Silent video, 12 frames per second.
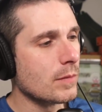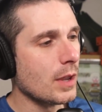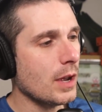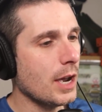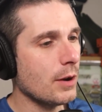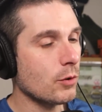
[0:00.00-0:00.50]

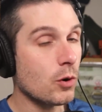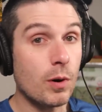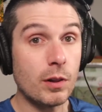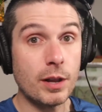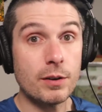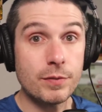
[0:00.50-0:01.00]
I record
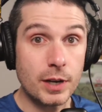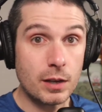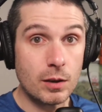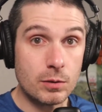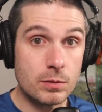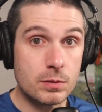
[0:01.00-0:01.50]
a lot of
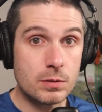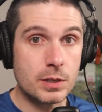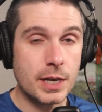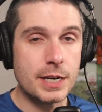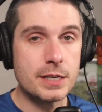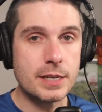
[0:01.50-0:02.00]
videos,
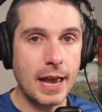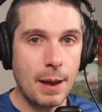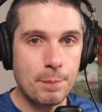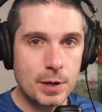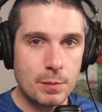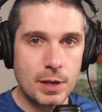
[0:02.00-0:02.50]
and I just
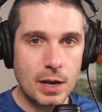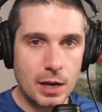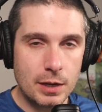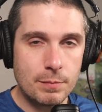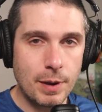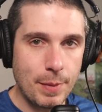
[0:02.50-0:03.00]
happen to be
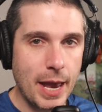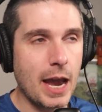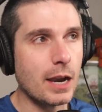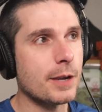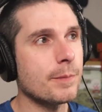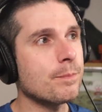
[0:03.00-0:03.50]
on my
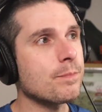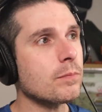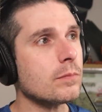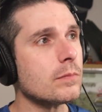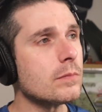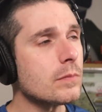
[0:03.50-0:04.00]
Mac,
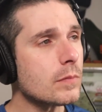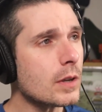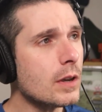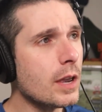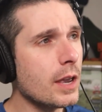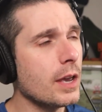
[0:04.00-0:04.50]

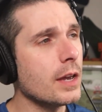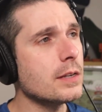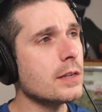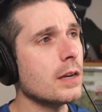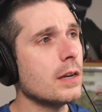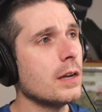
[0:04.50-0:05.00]

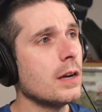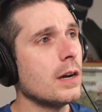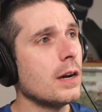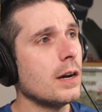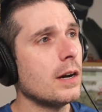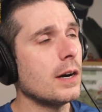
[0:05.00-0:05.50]
and
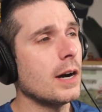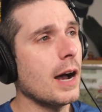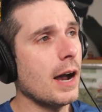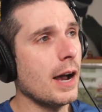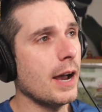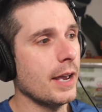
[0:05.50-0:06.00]

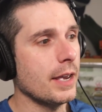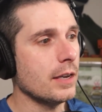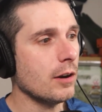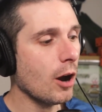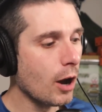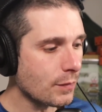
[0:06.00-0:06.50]
I
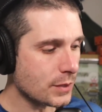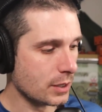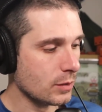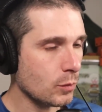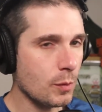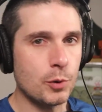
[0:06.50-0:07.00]

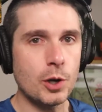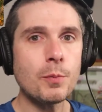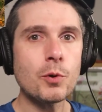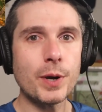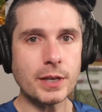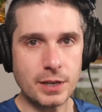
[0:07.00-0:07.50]
often will boot
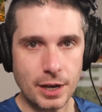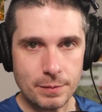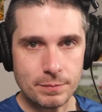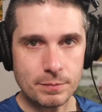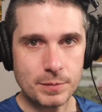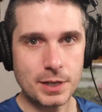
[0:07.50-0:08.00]
up
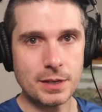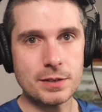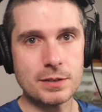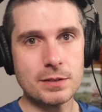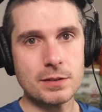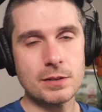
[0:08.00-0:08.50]
QuickTime
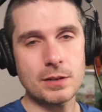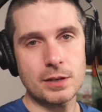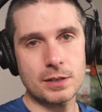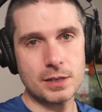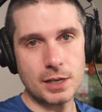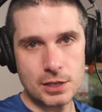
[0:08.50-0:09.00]
because
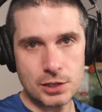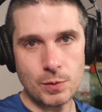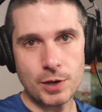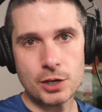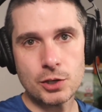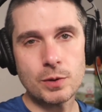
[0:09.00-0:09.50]
it's an easy
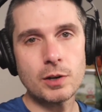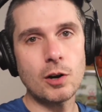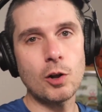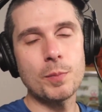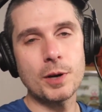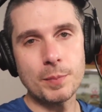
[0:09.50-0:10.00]
way to do it, or
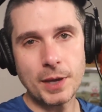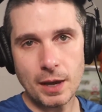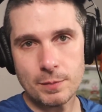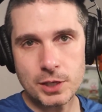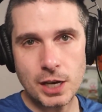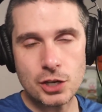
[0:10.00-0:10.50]
I'll open up
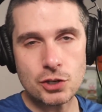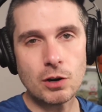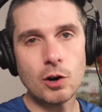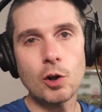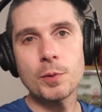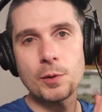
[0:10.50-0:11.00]
Camtasia,
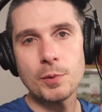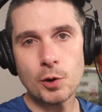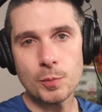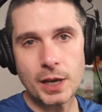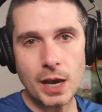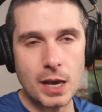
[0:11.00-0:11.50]
or I'll open up
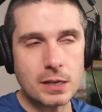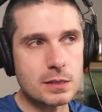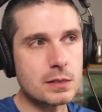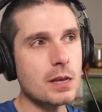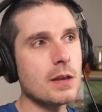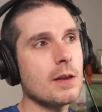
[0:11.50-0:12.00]

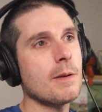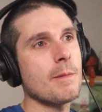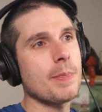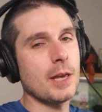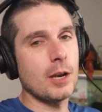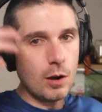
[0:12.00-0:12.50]
OBS,
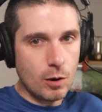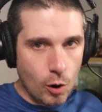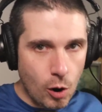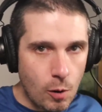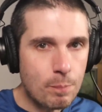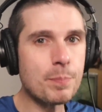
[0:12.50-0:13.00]
and
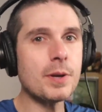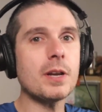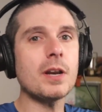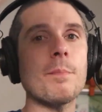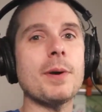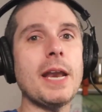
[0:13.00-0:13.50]
open
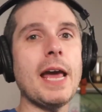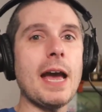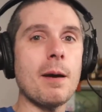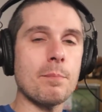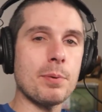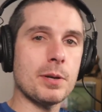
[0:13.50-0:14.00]
an
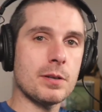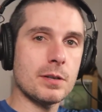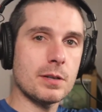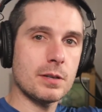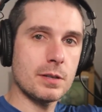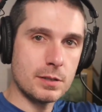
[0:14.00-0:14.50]
app
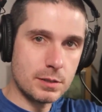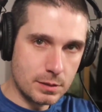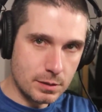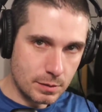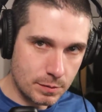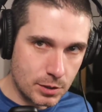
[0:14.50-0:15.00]

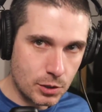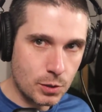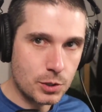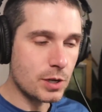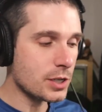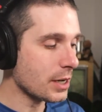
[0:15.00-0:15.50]
to do a
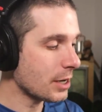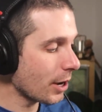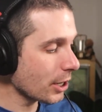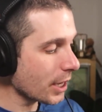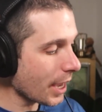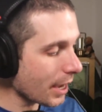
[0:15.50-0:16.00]
screenshot. Now
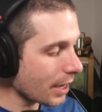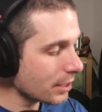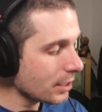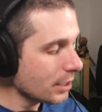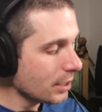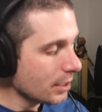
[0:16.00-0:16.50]
I
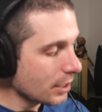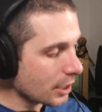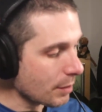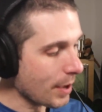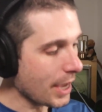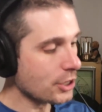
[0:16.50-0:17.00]
can
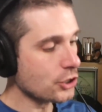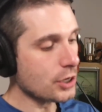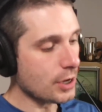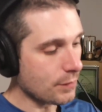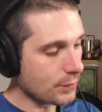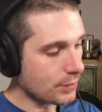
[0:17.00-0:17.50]
Command
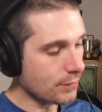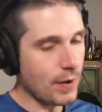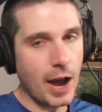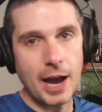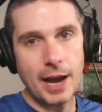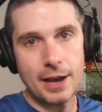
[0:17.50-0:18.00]
Shift
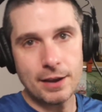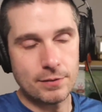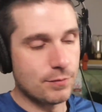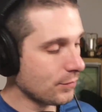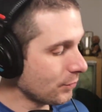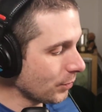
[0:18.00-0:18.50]

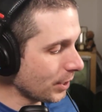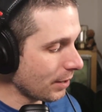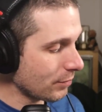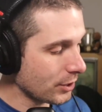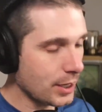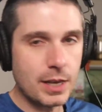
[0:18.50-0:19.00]
5,
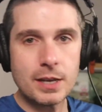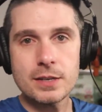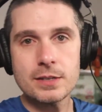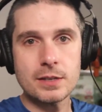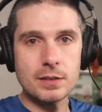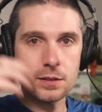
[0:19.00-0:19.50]
whatever it
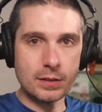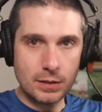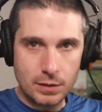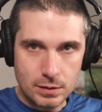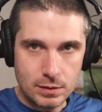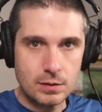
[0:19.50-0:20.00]
is, and
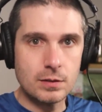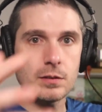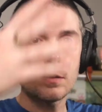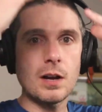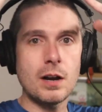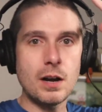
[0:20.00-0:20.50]

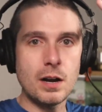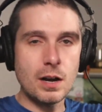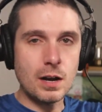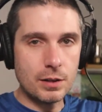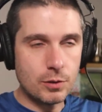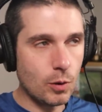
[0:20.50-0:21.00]

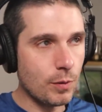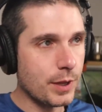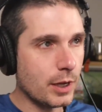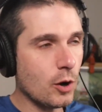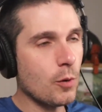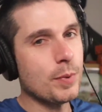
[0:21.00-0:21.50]
the whole
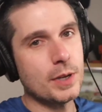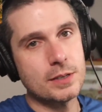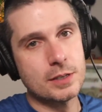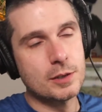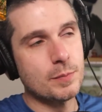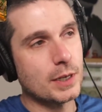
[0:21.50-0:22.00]
thing
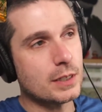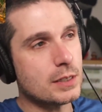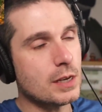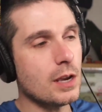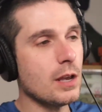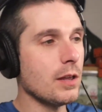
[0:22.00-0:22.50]
opens. It's a big
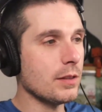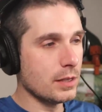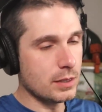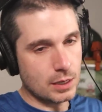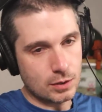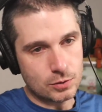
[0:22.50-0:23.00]
deal, and the
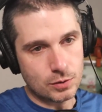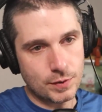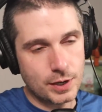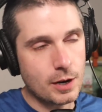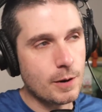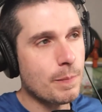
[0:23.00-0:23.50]
thing goes over
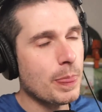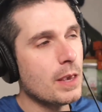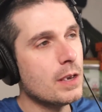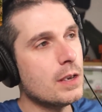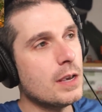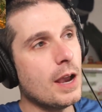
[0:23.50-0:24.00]
here,
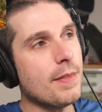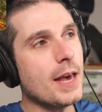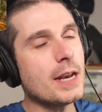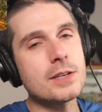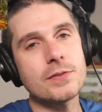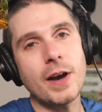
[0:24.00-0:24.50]
and
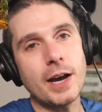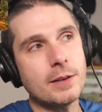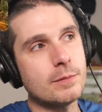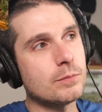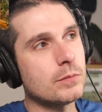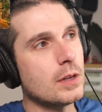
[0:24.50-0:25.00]
that is fine.